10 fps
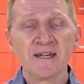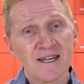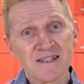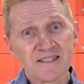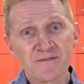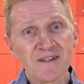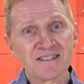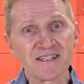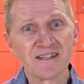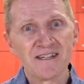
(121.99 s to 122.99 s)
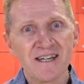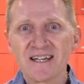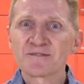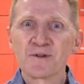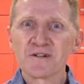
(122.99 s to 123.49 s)
And let's face it,
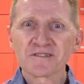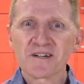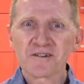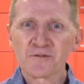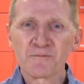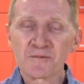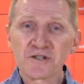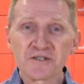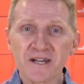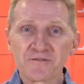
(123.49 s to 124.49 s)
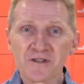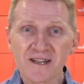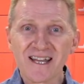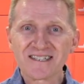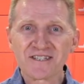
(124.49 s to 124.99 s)
as we all start to emerge after the
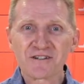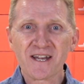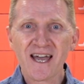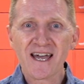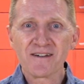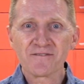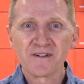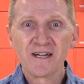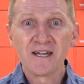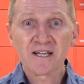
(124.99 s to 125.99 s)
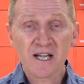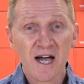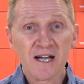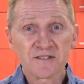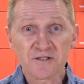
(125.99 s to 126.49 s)
last year and a half,
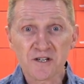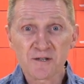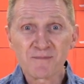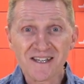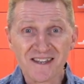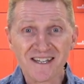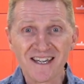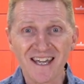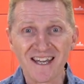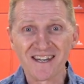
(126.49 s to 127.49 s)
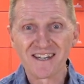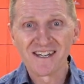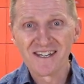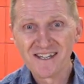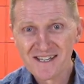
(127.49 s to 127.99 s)
cons are going to be a thing again.
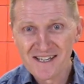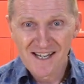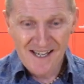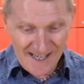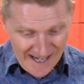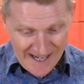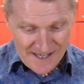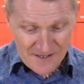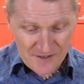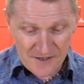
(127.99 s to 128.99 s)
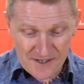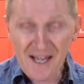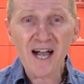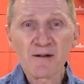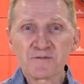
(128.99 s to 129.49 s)
And the
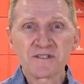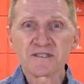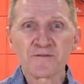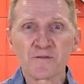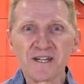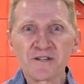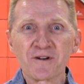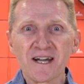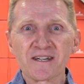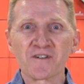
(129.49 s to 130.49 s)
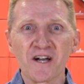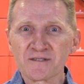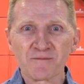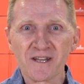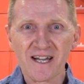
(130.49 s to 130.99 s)
options for interactive
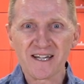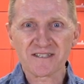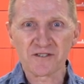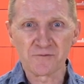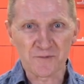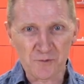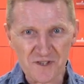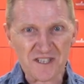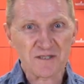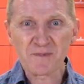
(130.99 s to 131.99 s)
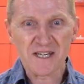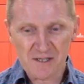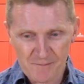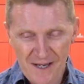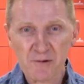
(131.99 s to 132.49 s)
cosplay costumes with the
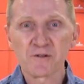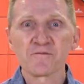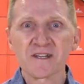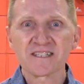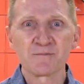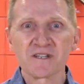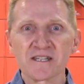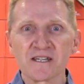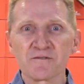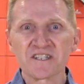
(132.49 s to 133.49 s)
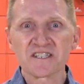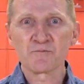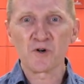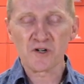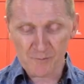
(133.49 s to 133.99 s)
speed, power, and flexibility of this
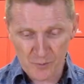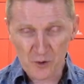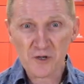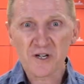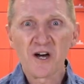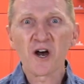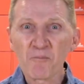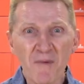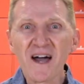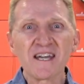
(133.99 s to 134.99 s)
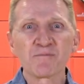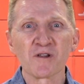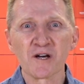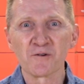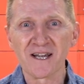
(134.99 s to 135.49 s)
small board are
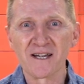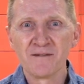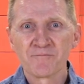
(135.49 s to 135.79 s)
mind-blowing.